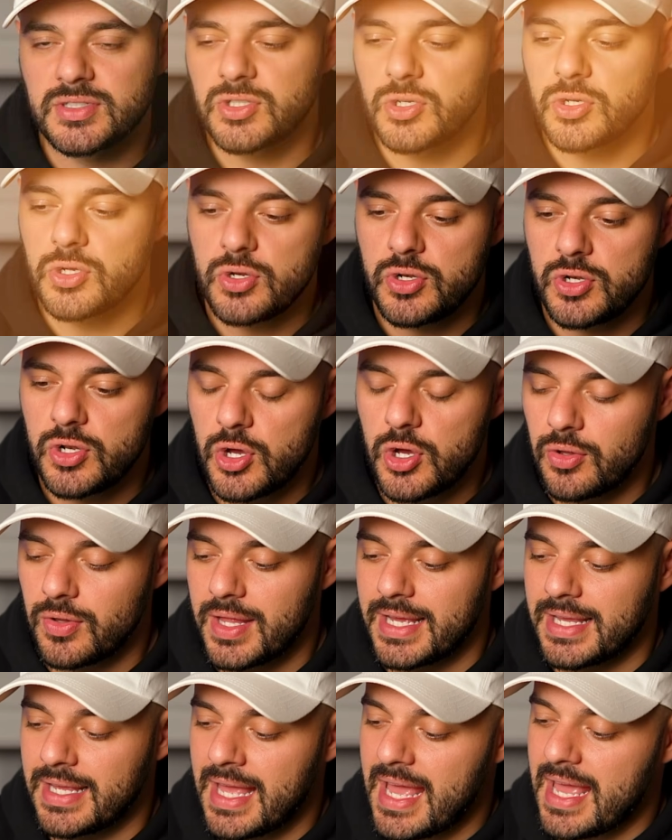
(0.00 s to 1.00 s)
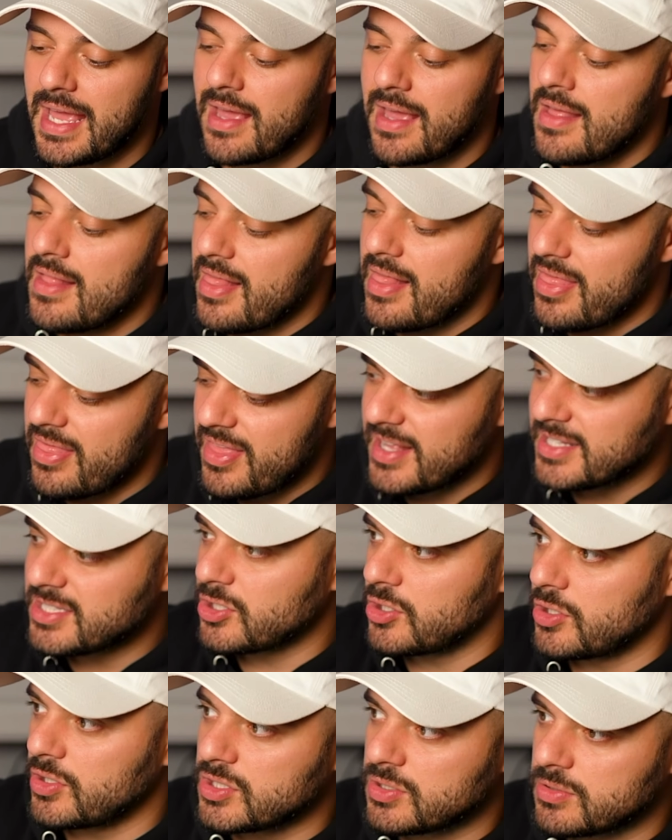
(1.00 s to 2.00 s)
So you know, like, hey, this
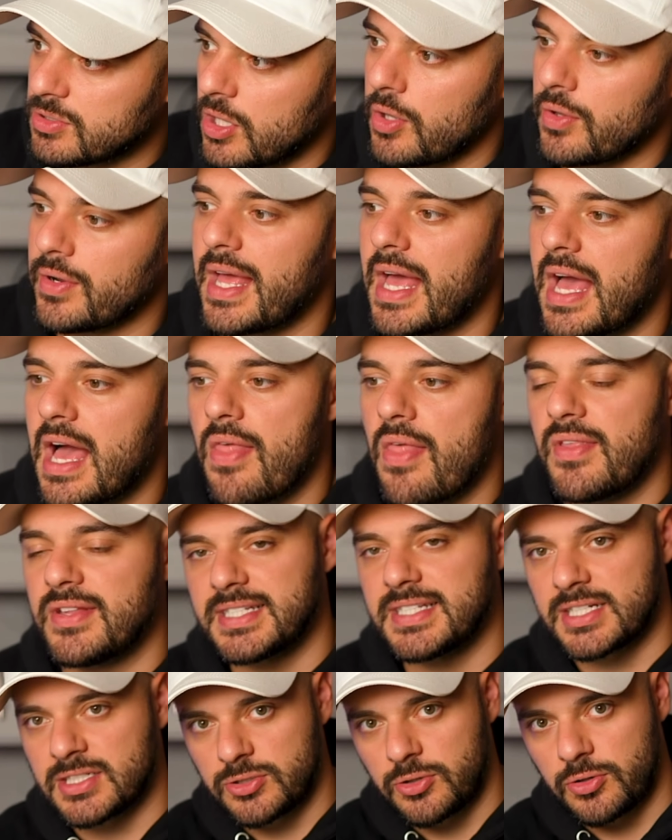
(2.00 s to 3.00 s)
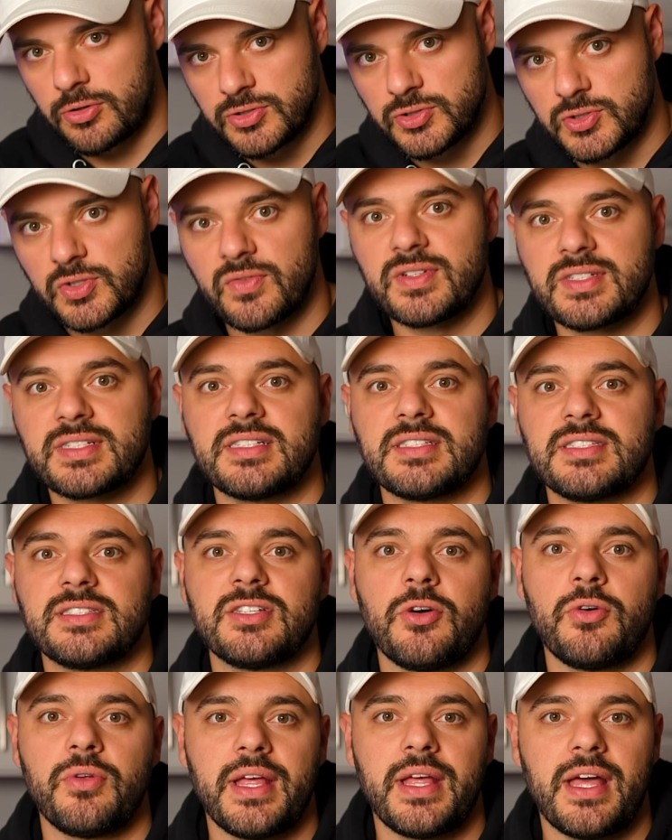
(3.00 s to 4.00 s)
could slow down. This external service can
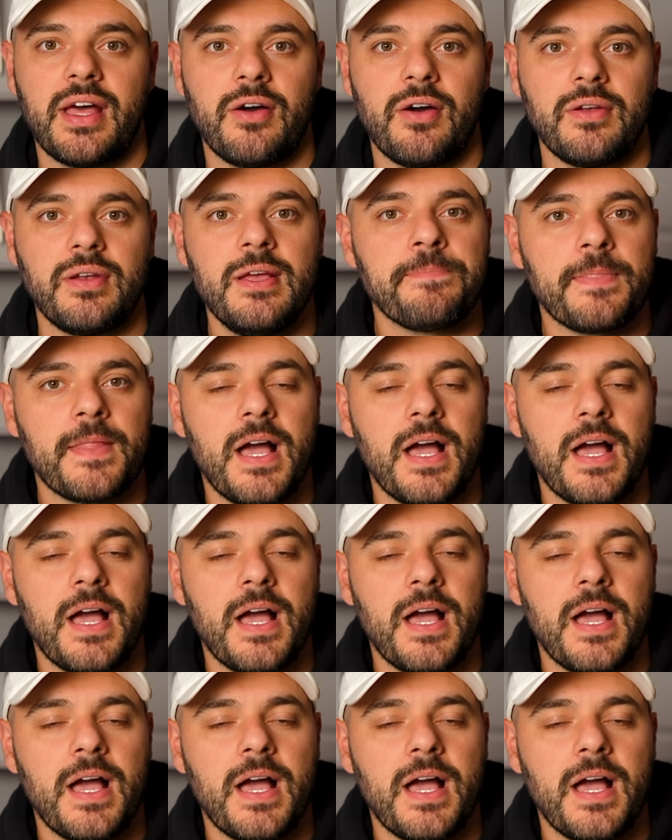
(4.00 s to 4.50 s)
slow down.